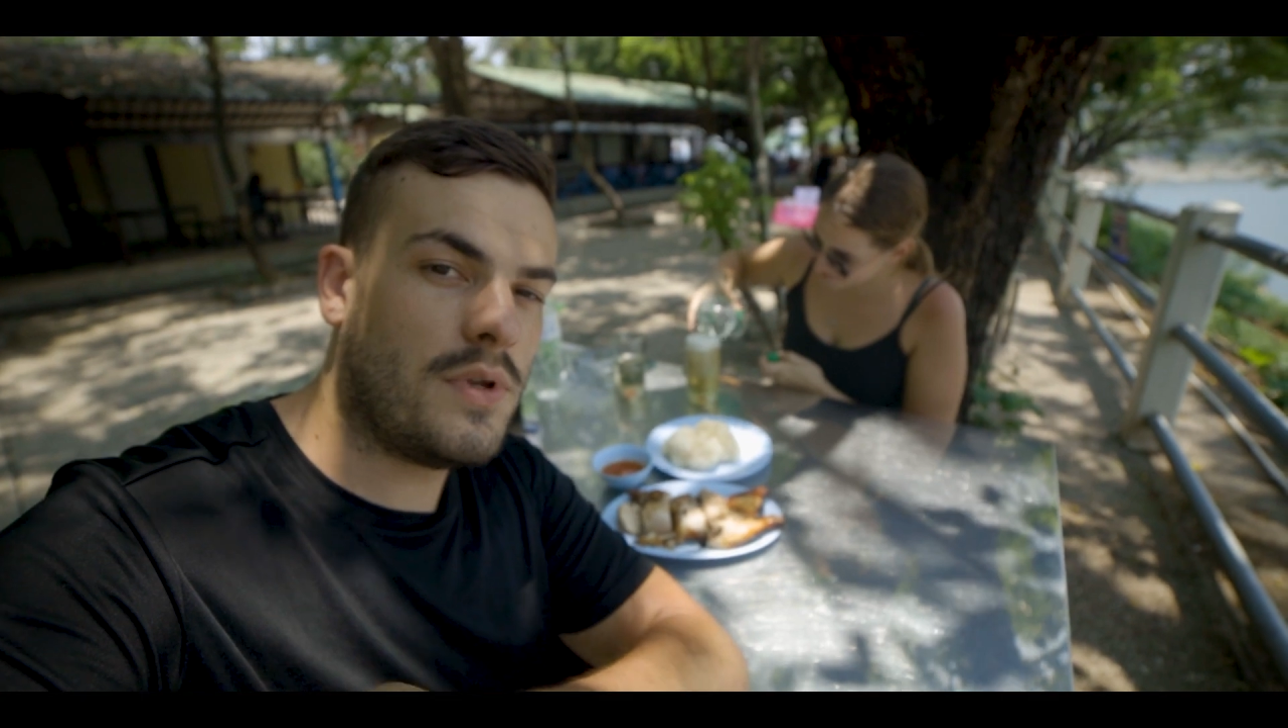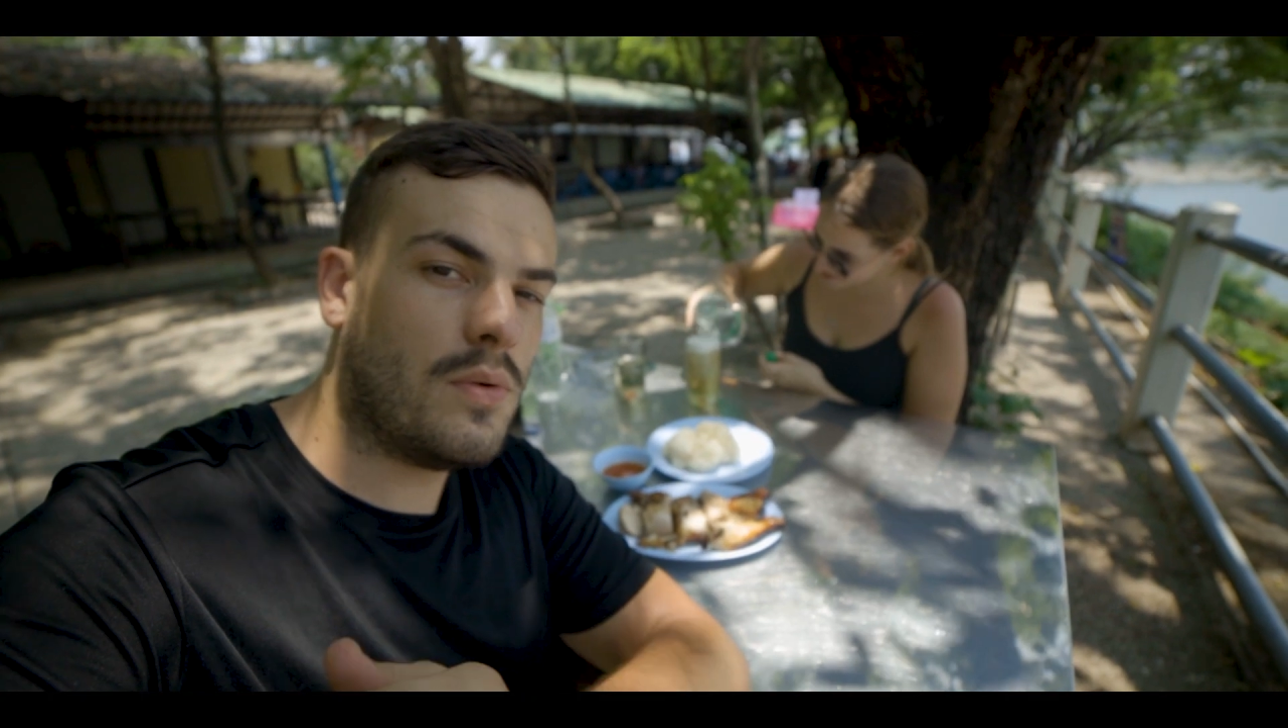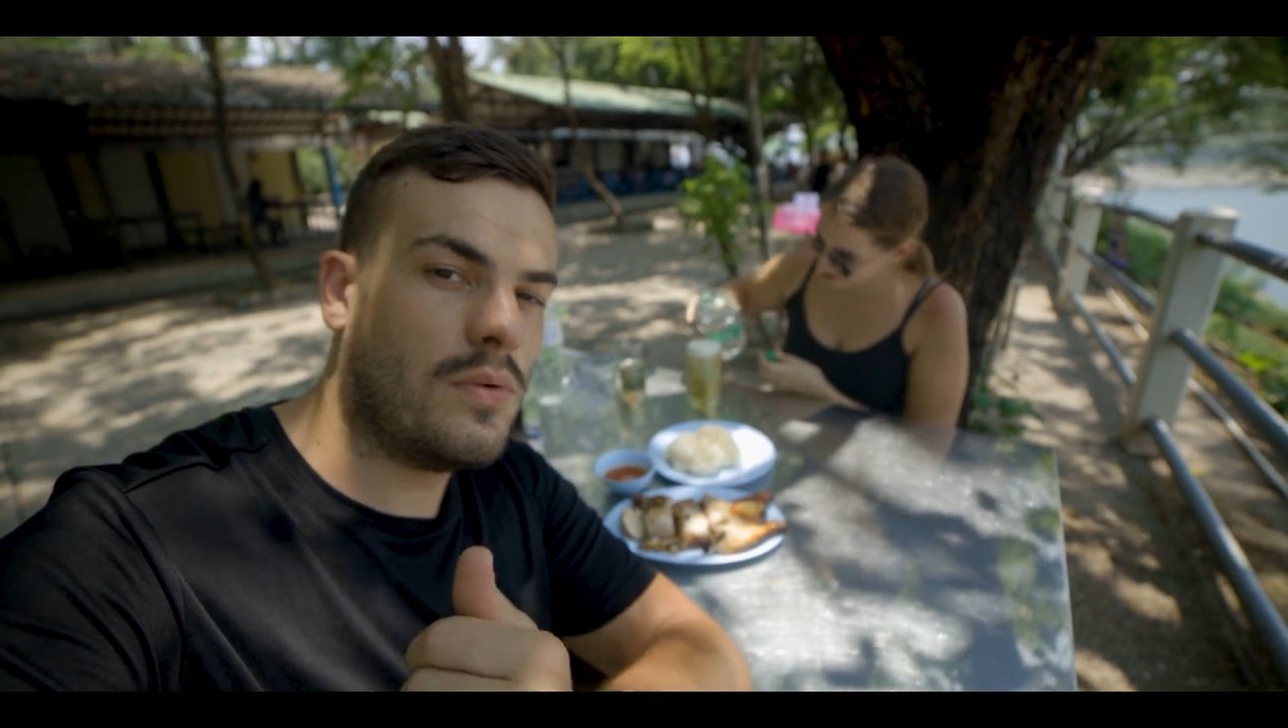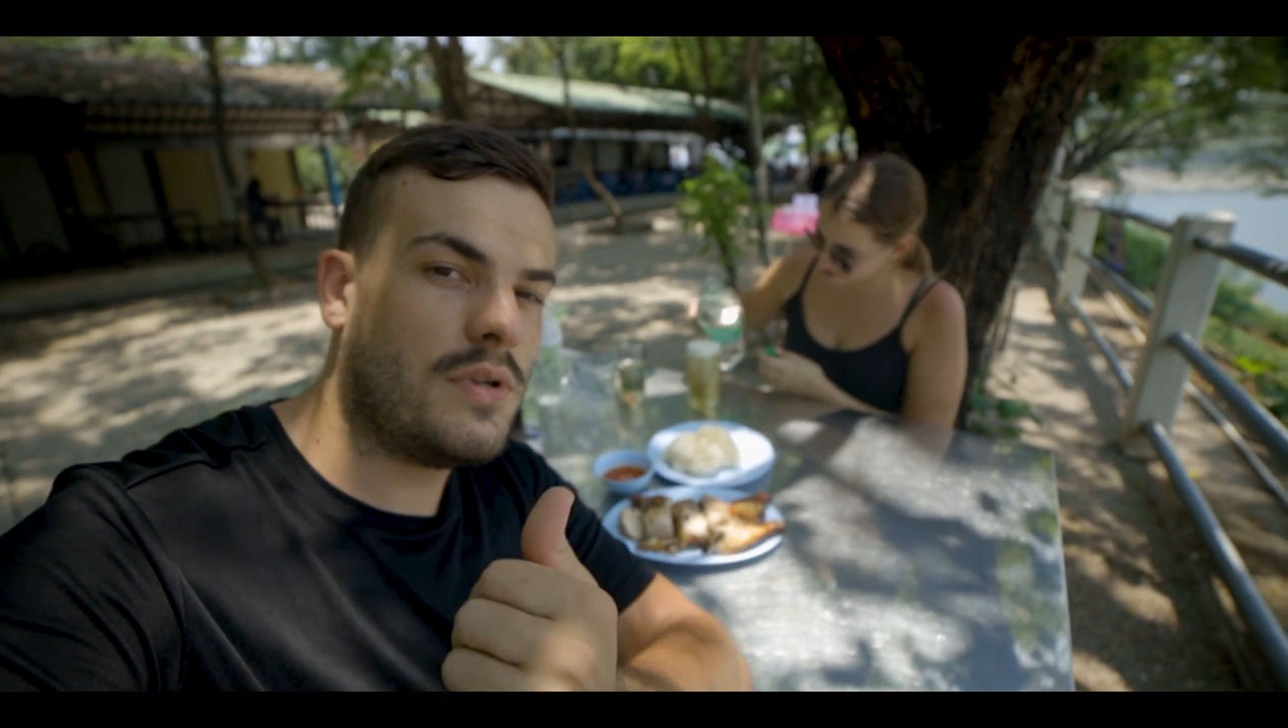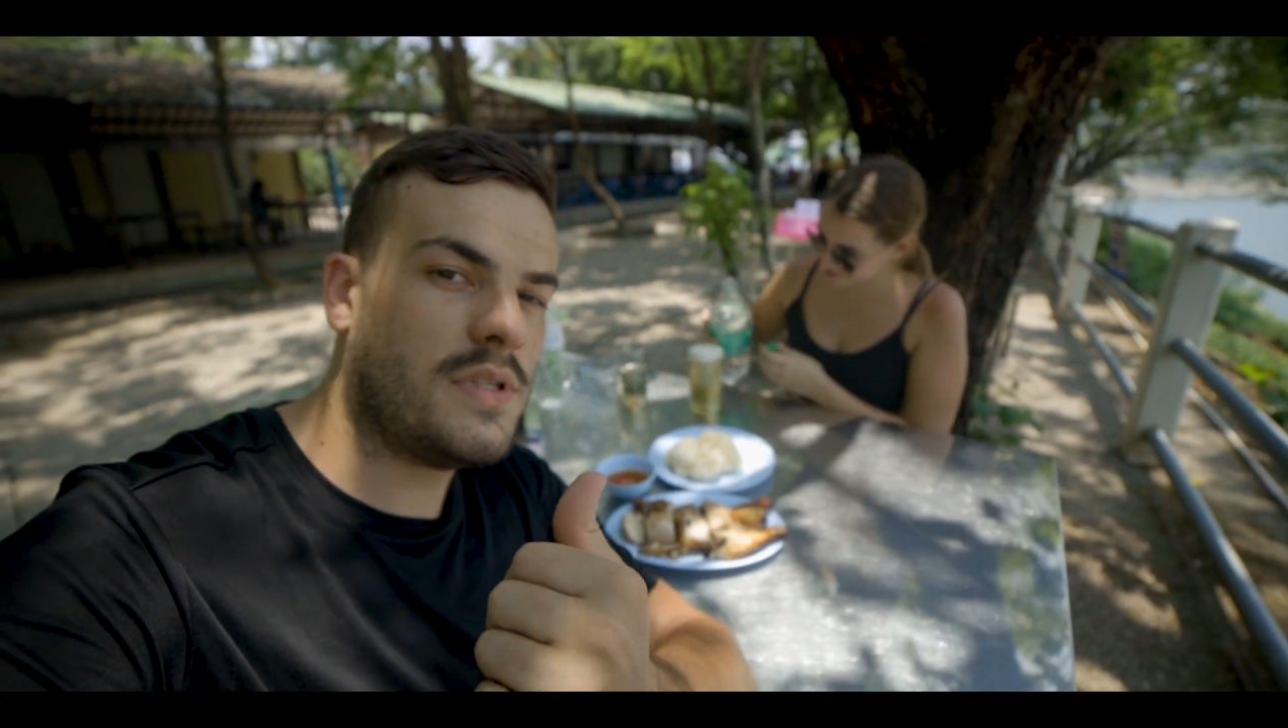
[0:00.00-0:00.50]
We
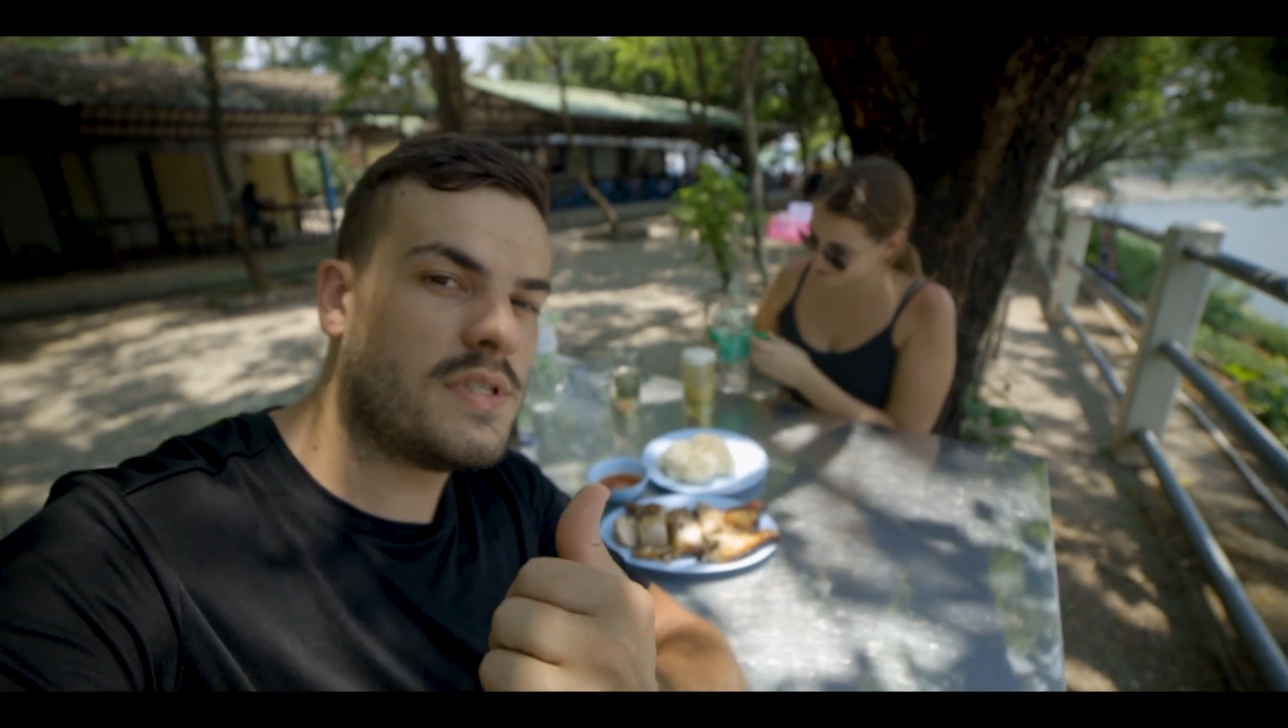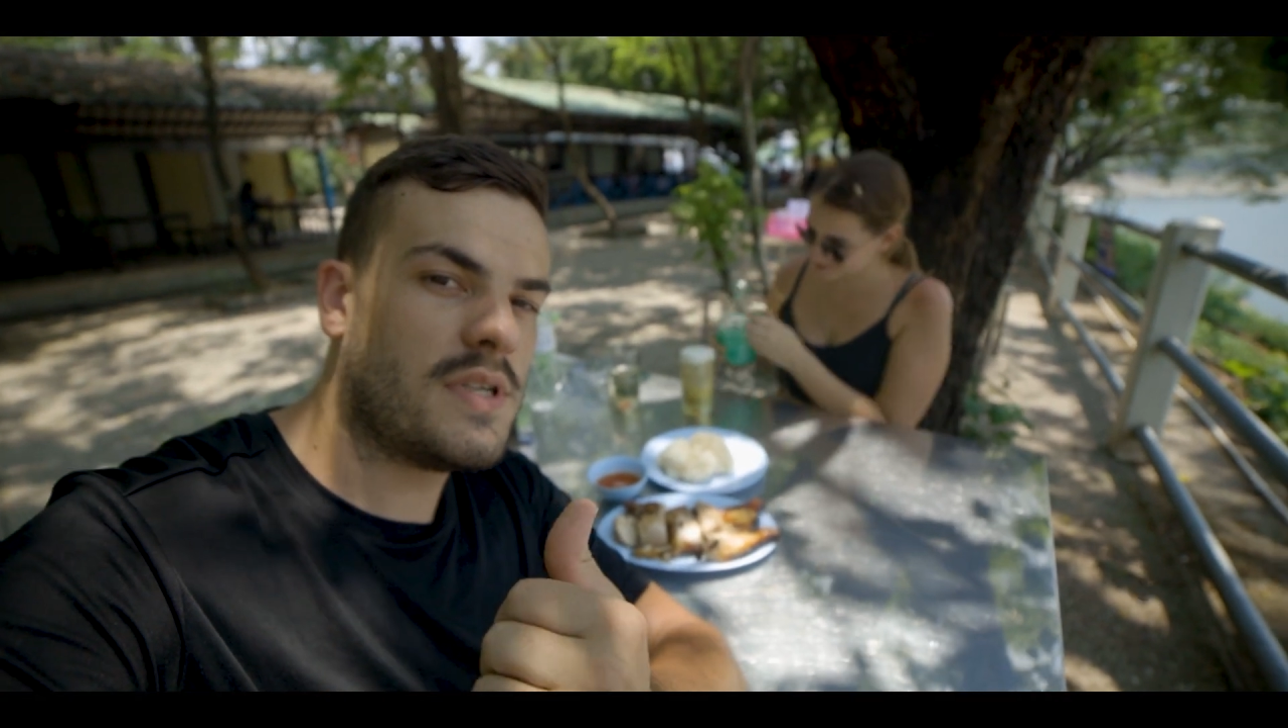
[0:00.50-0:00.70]
ordered